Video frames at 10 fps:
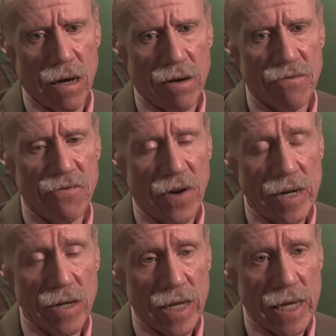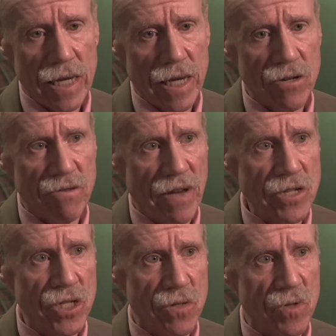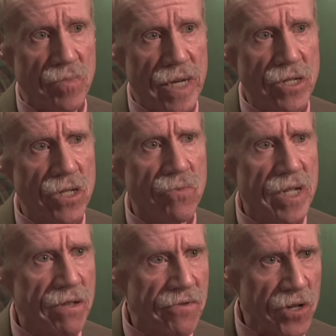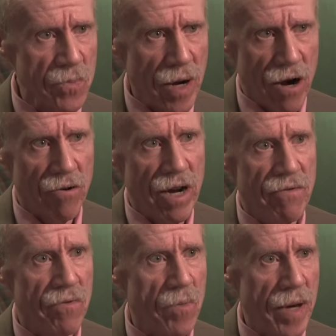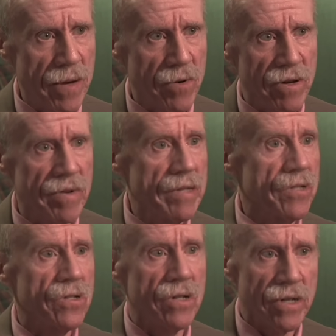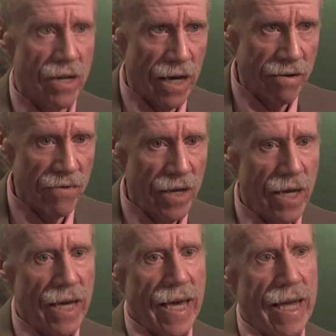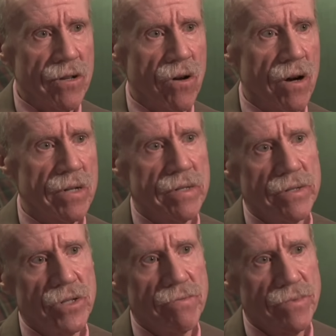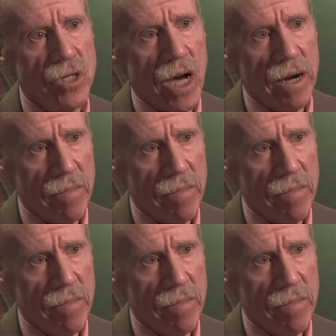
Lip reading: friendly intervention would be just read the first paragraph of the paper. You've done this all your life. And talk to John